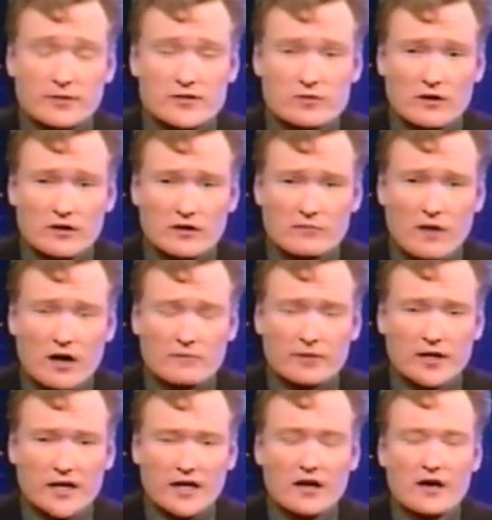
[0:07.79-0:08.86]
Please welcome our
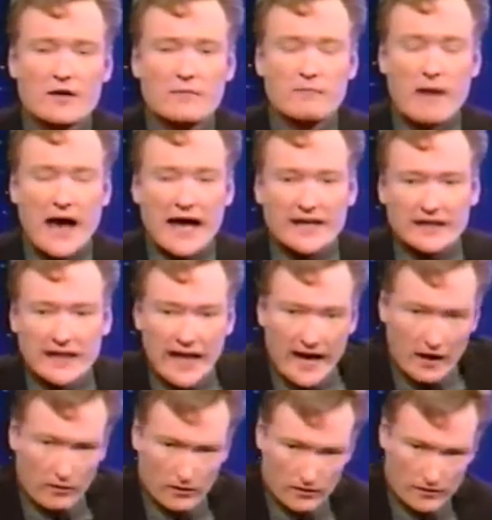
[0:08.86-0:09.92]
buddy, Matt Lauer.